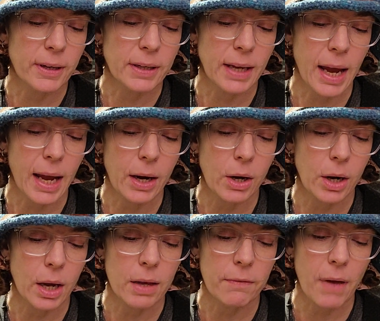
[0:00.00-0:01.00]
and
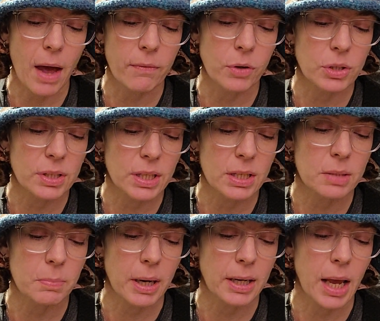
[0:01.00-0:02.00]
care, if ever
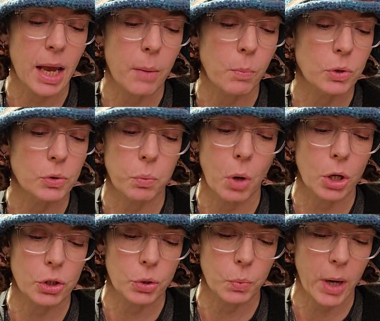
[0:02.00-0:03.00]
since my name was
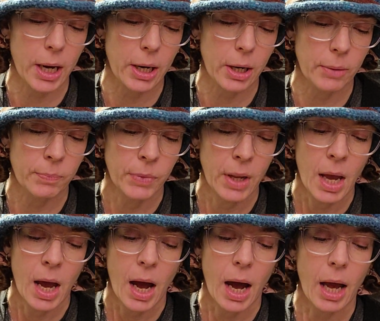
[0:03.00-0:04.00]
Roger Ware.
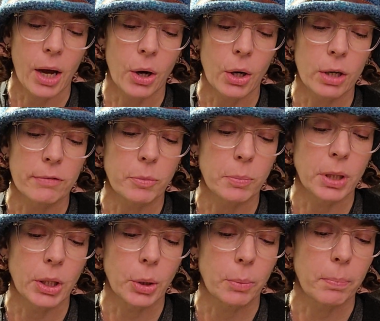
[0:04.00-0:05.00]
I heard of a
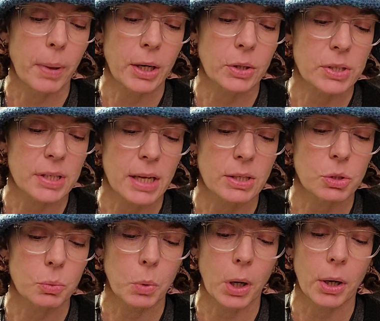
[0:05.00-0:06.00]
miller better set
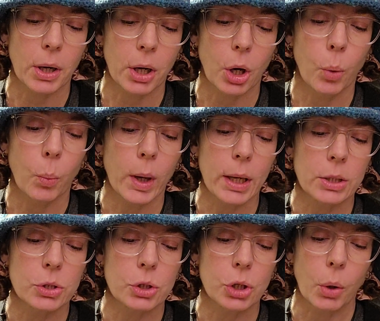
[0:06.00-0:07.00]
to work, a
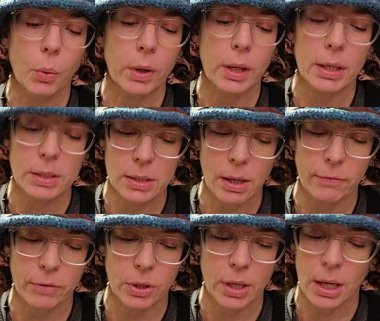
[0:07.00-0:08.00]
wicked joke he
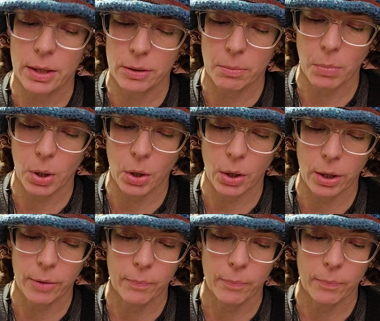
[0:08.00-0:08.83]
suffered in the murk.